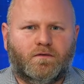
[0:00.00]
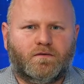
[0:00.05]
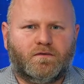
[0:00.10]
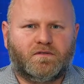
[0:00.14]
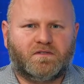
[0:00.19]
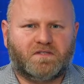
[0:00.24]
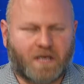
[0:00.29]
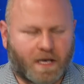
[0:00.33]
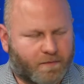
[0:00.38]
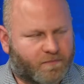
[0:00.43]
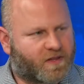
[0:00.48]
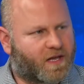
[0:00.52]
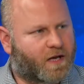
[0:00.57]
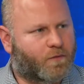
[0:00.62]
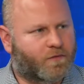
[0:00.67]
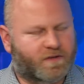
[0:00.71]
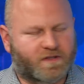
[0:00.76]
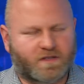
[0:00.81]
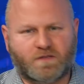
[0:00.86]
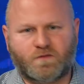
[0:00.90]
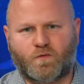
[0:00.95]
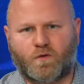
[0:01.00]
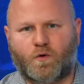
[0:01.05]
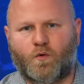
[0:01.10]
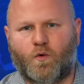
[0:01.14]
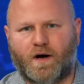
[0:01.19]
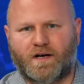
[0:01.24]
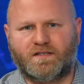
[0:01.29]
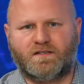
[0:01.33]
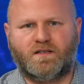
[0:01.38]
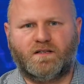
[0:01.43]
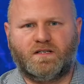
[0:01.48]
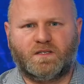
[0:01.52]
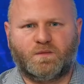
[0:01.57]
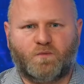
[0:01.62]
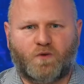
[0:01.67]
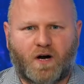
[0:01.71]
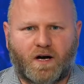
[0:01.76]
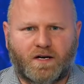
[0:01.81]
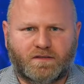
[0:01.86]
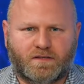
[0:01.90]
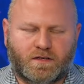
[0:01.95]
Same thing with this request to this
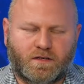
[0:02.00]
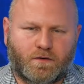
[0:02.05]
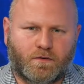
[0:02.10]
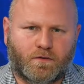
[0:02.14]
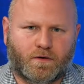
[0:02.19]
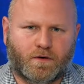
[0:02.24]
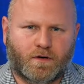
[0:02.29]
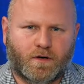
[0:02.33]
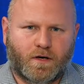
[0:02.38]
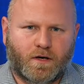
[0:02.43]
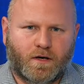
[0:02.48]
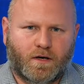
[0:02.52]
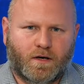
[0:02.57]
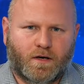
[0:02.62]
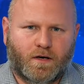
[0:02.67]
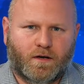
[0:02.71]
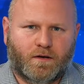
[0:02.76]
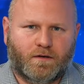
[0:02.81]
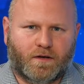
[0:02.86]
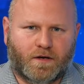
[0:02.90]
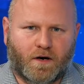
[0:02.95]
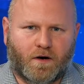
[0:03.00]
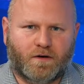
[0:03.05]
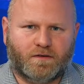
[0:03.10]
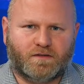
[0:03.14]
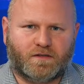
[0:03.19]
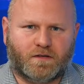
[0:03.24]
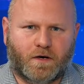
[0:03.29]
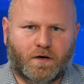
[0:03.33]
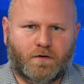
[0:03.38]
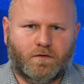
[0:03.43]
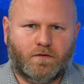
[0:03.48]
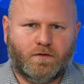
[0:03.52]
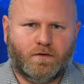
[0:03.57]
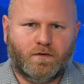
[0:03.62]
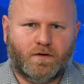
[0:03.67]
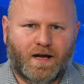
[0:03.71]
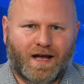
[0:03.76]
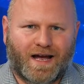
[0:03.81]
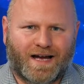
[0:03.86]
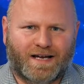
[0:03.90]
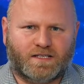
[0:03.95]
prosecutor. They also
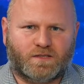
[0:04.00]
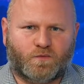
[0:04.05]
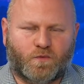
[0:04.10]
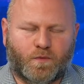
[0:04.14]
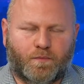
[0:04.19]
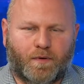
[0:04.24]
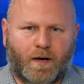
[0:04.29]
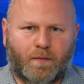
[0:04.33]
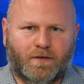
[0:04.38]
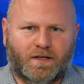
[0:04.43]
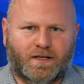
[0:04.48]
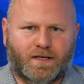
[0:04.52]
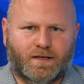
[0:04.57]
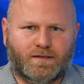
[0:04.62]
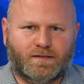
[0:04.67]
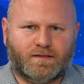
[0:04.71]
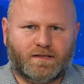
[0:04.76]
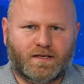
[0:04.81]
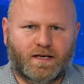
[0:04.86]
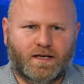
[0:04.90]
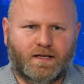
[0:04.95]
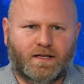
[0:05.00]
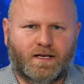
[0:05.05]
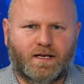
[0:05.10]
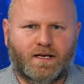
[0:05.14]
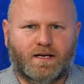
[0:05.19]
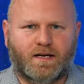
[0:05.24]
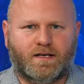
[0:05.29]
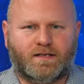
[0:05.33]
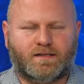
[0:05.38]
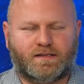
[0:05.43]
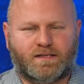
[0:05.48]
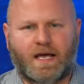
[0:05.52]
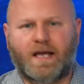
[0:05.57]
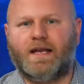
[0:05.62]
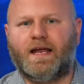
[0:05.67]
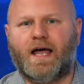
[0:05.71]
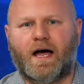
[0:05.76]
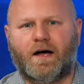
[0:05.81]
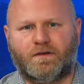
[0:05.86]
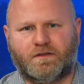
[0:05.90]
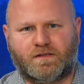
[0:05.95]
asked Republicans in the uh, state
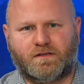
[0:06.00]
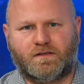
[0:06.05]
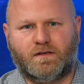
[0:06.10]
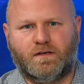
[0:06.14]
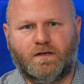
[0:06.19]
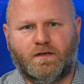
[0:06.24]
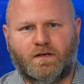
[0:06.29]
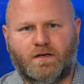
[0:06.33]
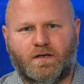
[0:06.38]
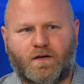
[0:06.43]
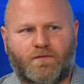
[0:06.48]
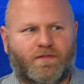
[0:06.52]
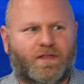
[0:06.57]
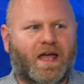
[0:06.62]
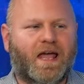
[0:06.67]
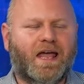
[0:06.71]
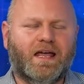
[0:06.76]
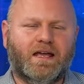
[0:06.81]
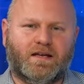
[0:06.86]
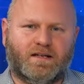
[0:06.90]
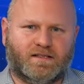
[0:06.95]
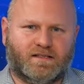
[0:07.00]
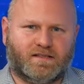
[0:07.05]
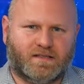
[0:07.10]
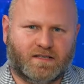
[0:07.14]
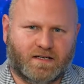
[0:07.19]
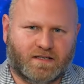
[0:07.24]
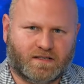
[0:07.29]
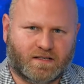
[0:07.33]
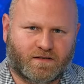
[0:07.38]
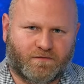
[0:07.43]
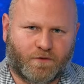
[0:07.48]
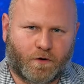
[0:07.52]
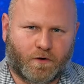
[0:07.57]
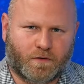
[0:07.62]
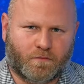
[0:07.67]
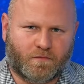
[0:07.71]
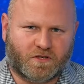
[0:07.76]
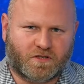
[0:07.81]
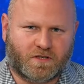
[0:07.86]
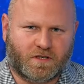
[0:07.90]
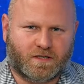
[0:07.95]
house if they could seize the voting
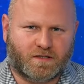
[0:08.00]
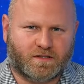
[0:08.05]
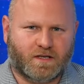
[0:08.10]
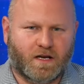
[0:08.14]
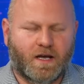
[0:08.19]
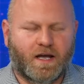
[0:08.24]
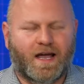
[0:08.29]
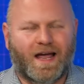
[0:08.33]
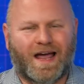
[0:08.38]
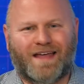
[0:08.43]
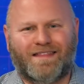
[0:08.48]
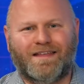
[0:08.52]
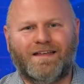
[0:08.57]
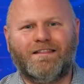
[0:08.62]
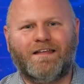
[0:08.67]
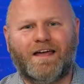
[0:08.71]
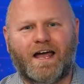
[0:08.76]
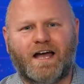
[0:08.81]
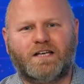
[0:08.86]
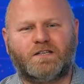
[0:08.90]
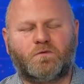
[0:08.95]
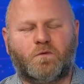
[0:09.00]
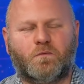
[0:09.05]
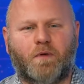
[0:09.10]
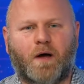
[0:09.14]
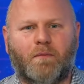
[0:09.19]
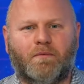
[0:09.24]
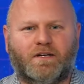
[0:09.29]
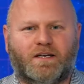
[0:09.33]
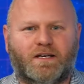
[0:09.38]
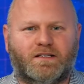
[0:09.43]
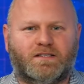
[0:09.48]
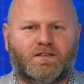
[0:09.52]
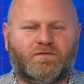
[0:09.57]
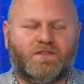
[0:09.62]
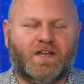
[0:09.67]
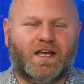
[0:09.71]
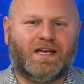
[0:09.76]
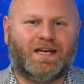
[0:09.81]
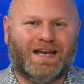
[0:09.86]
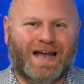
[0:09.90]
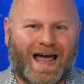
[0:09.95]
machines. And then they asked Republicans if
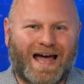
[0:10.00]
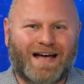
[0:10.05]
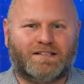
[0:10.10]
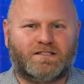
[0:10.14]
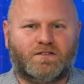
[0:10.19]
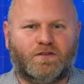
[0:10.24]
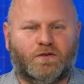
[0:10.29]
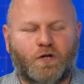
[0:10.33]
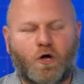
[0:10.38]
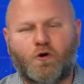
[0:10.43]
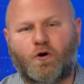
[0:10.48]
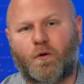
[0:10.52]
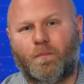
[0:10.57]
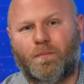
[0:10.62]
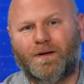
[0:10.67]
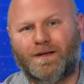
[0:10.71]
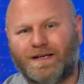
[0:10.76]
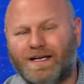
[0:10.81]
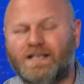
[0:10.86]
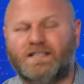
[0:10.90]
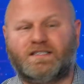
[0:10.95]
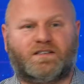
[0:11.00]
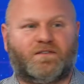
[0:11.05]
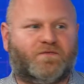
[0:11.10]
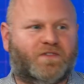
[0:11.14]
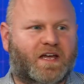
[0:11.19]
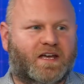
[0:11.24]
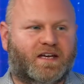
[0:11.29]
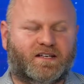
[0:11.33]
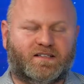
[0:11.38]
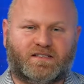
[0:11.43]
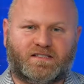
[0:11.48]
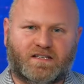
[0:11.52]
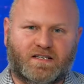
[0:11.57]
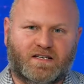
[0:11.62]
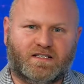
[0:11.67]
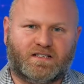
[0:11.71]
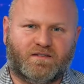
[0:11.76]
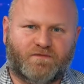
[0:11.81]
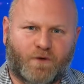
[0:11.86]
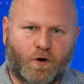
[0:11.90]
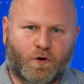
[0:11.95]
they could ask the local police if they could
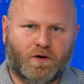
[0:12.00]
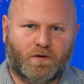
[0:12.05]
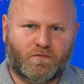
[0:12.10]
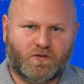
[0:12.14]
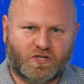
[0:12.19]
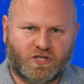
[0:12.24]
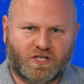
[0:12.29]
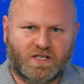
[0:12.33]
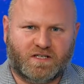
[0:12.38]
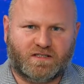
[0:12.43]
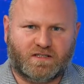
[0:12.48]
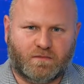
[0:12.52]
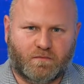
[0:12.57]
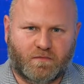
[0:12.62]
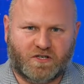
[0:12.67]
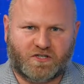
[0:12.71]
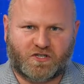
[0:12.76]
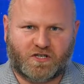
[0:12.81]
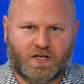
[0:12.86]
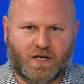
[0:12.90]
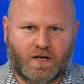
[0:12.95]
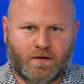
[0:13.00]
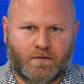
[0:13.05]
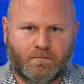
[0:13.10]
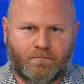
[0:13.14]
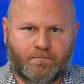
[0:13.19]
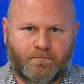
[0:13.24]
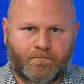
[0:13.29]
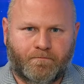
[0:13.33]
seize the voting machines in Michigan.